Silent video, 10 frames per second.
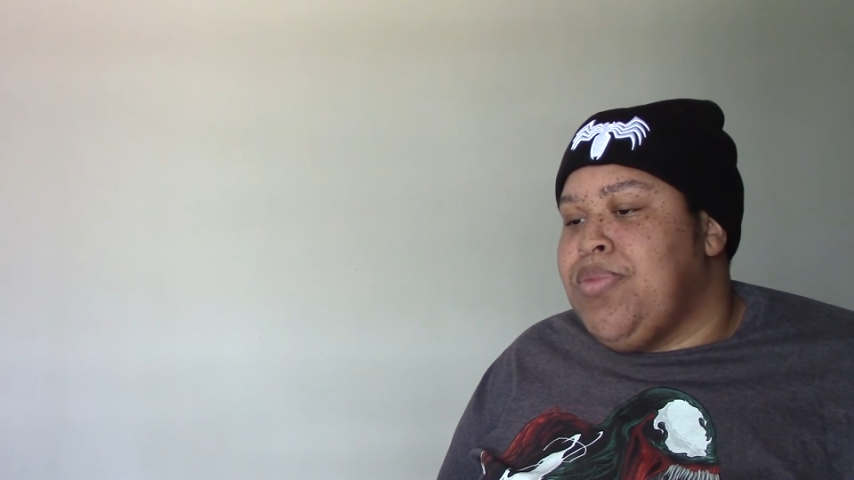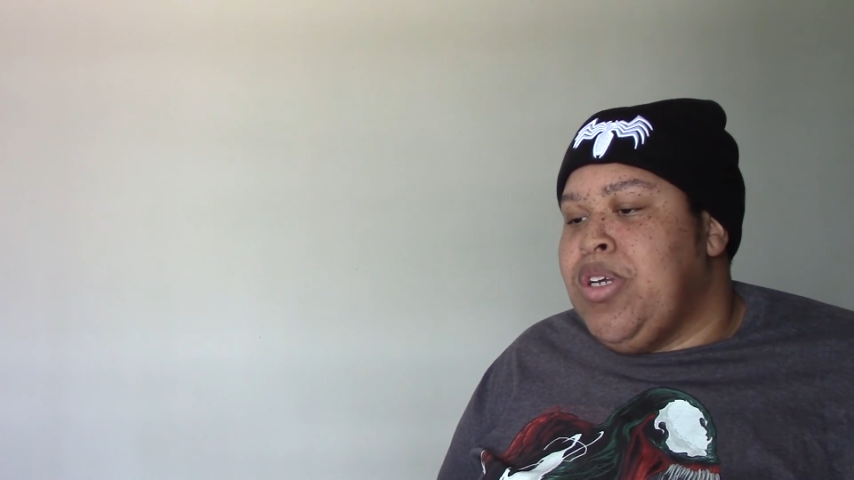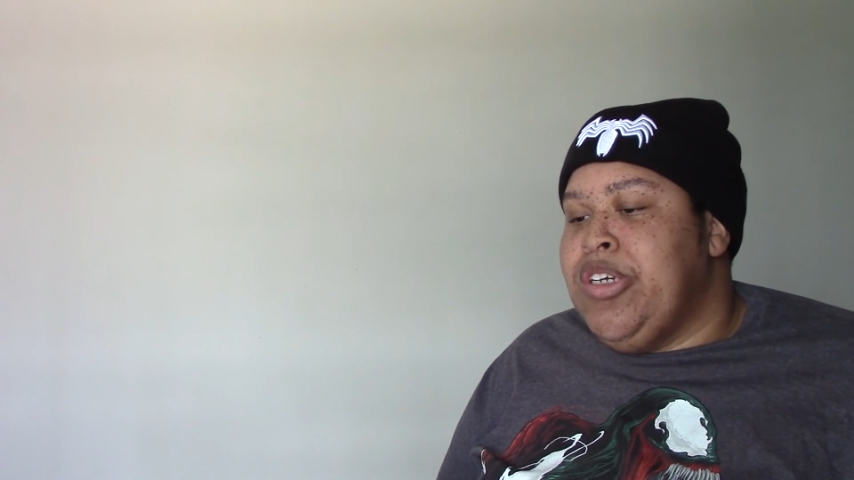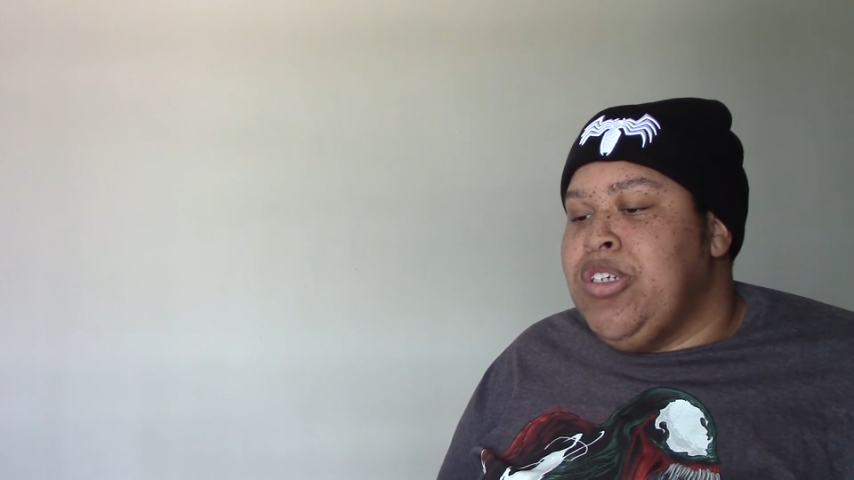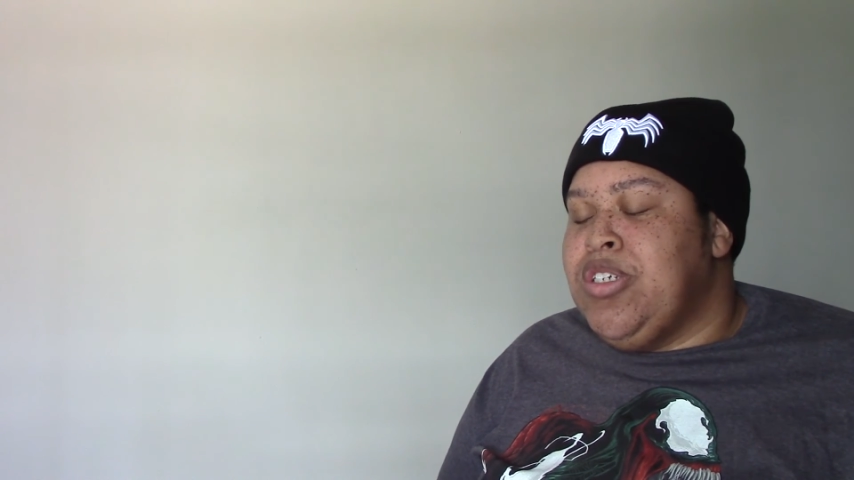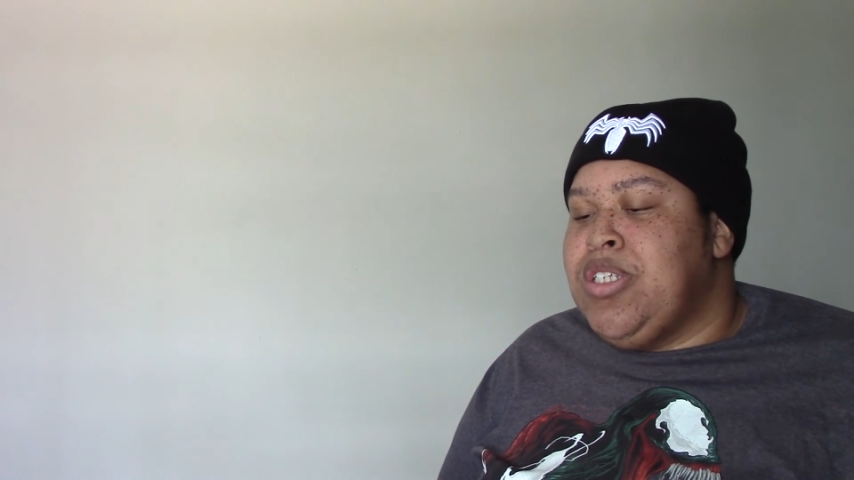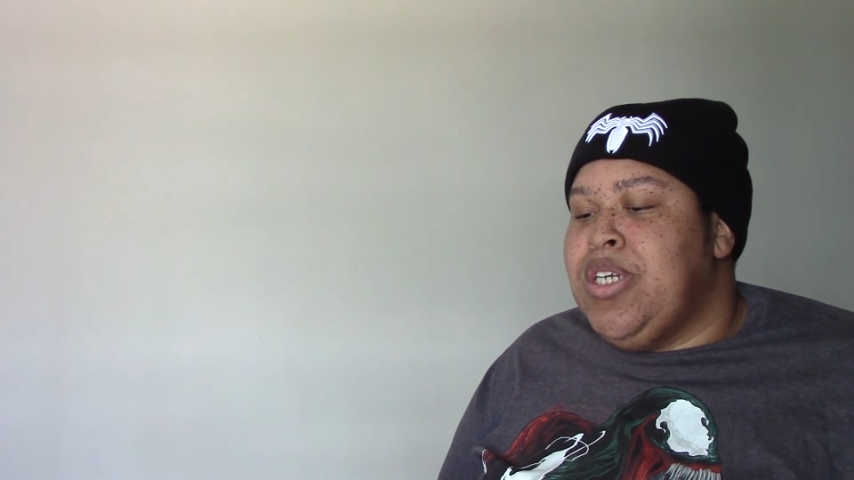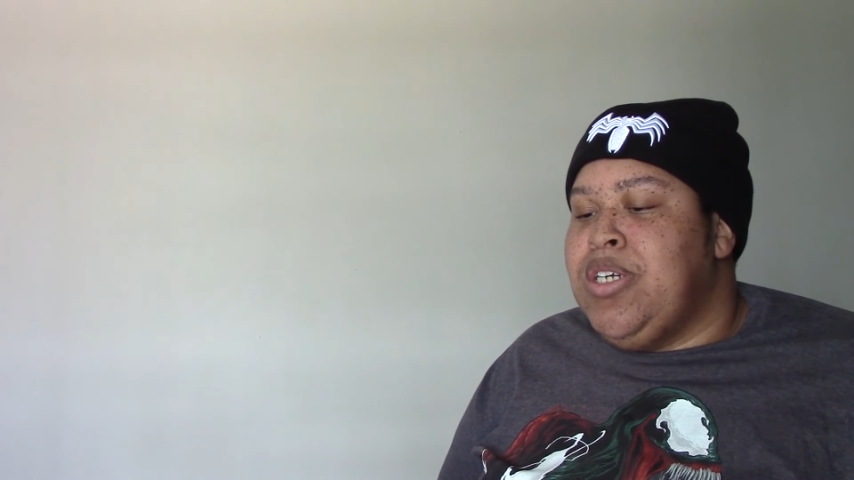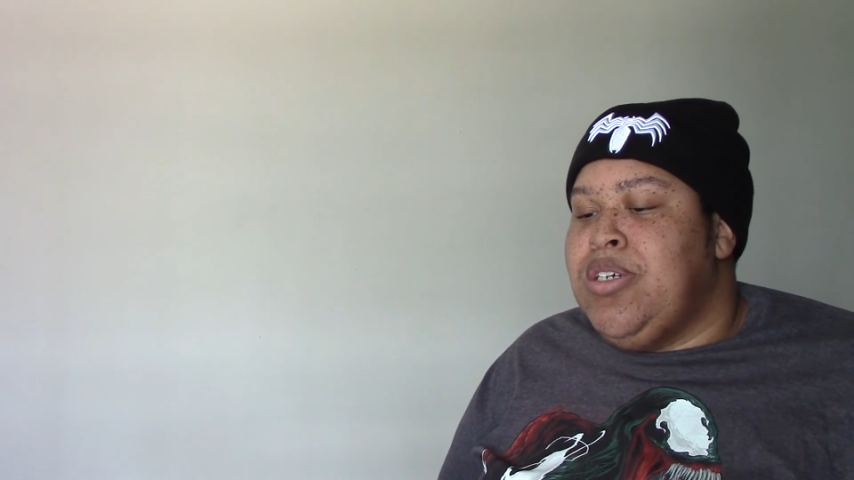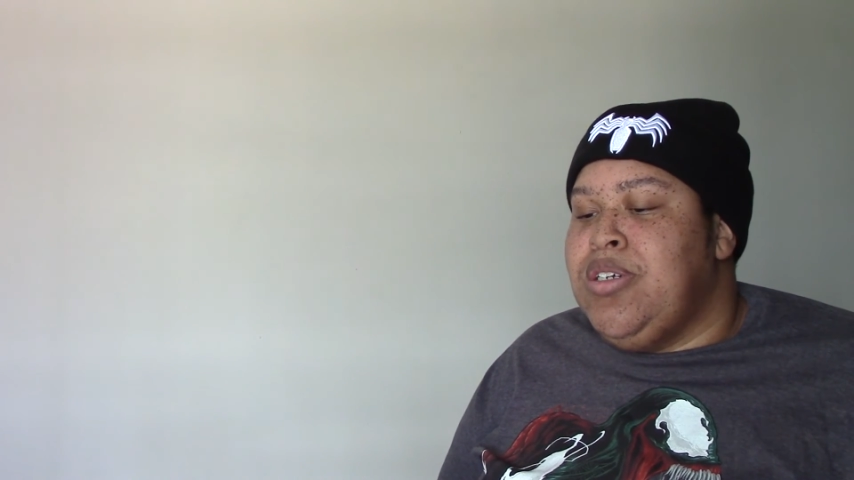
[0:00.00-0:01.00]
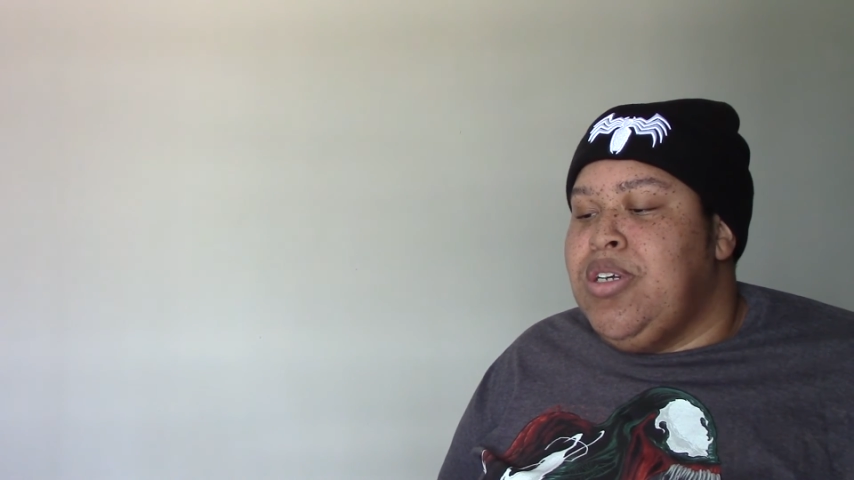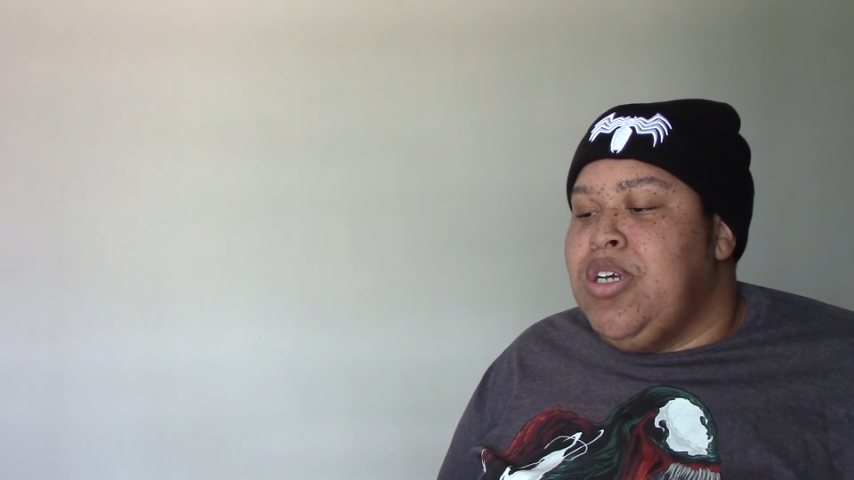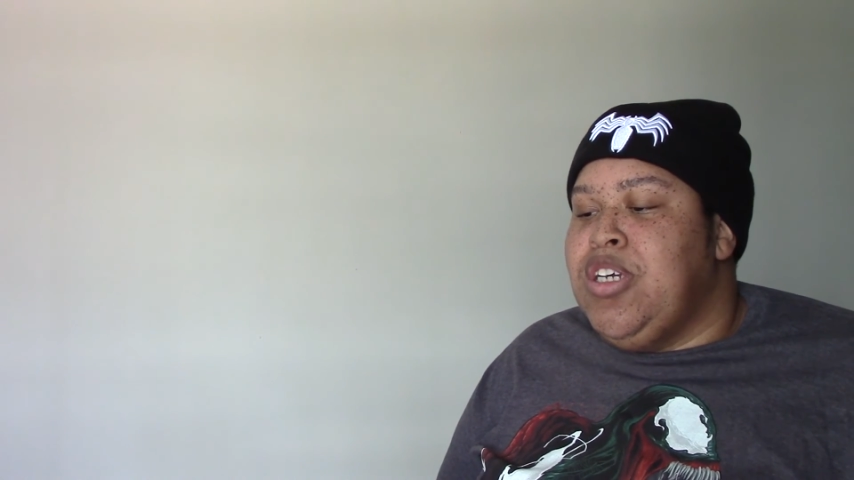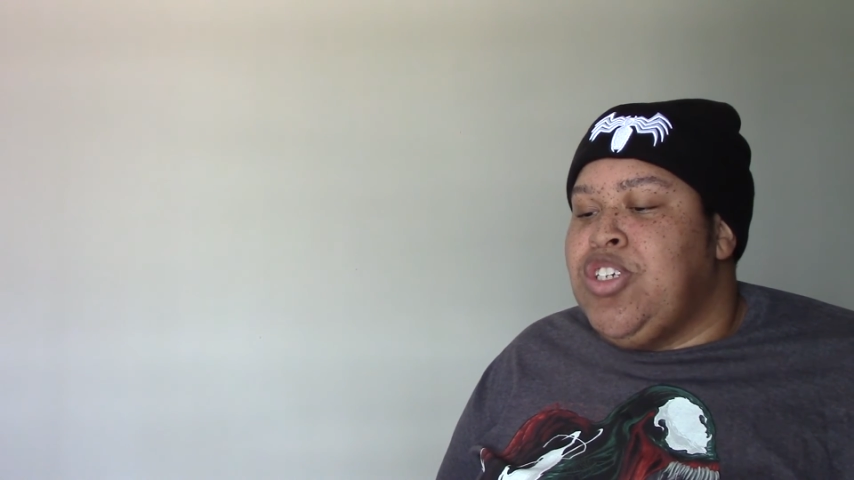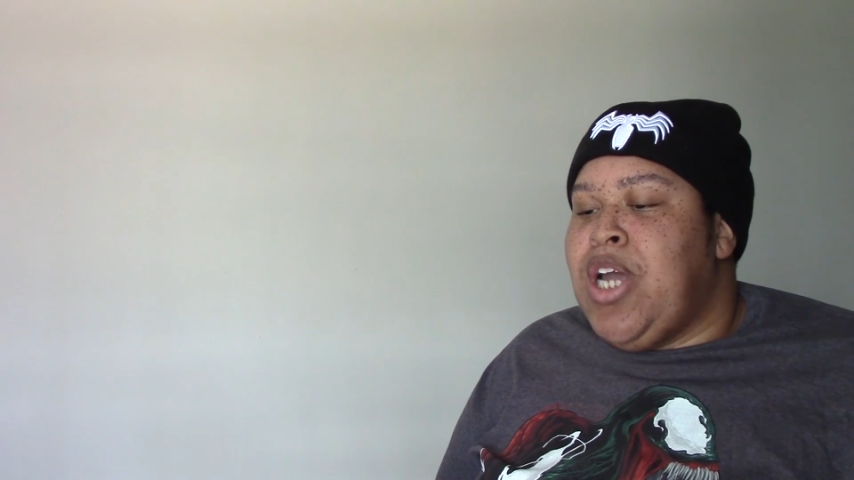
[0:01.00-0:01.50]
they're just in a
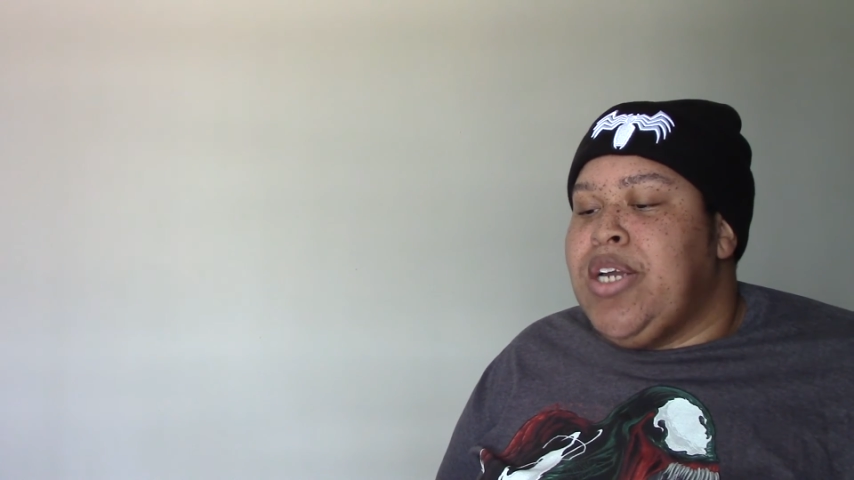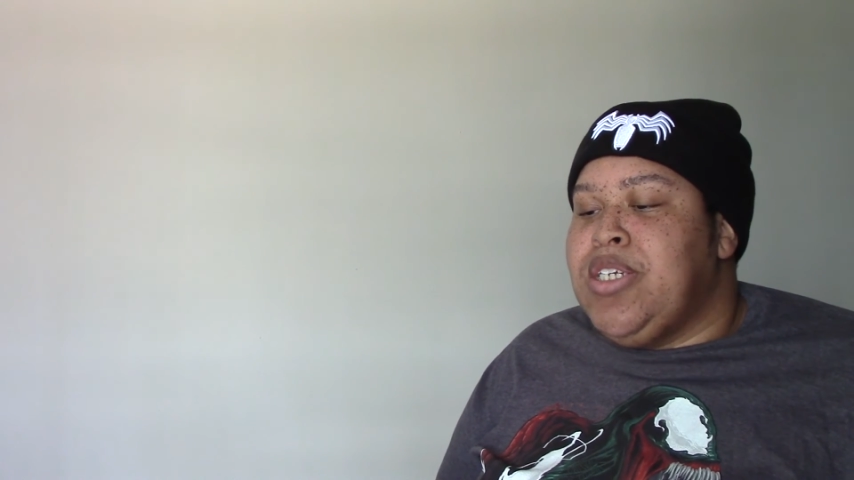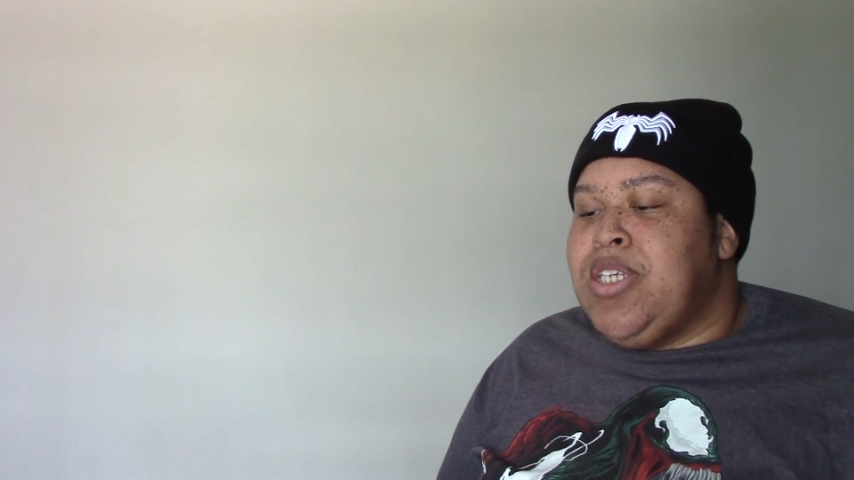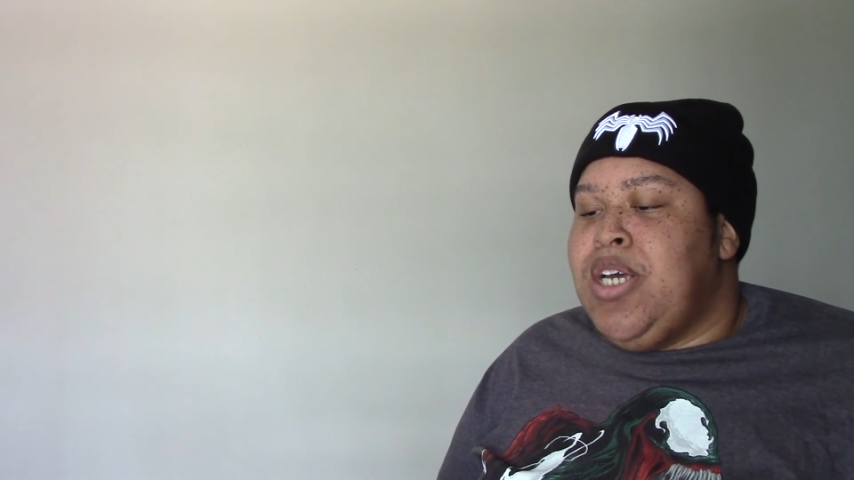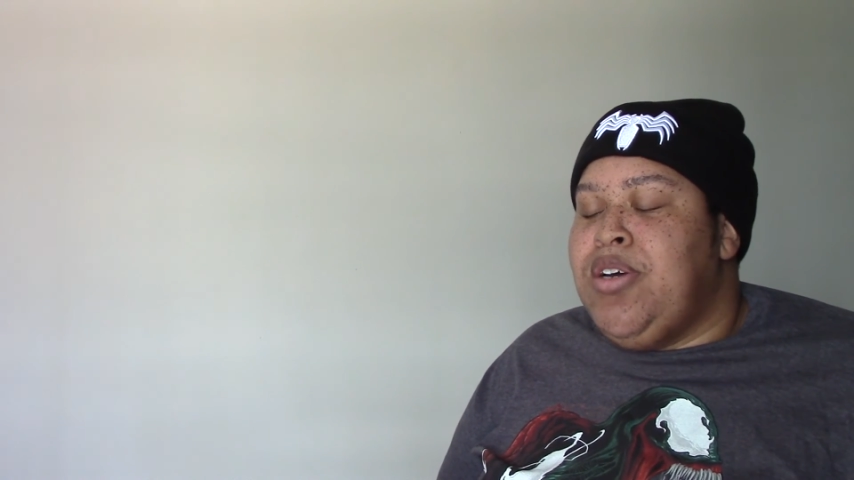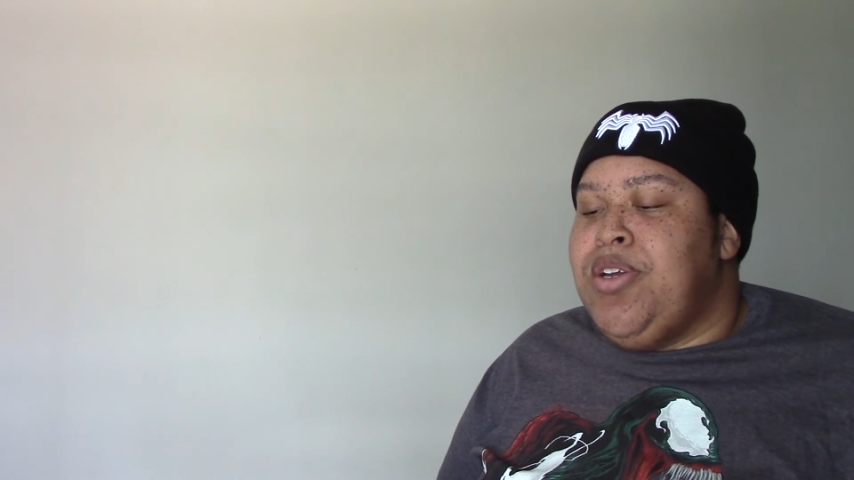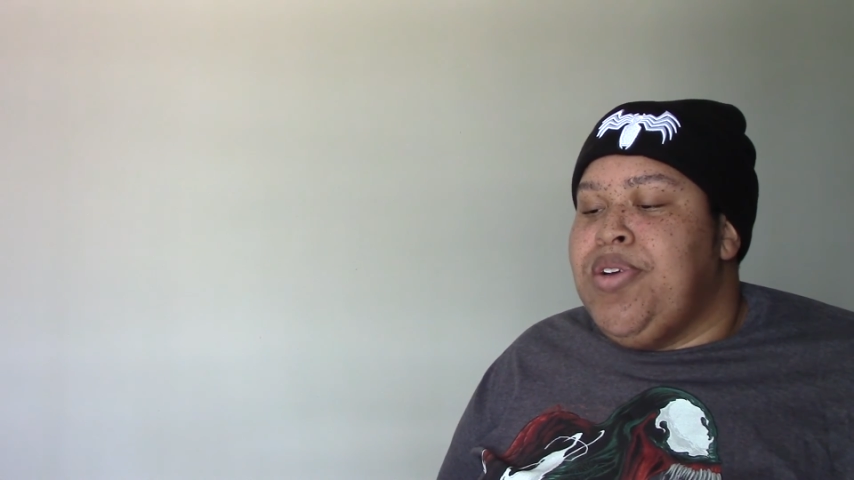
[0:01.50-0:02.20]
Chinatown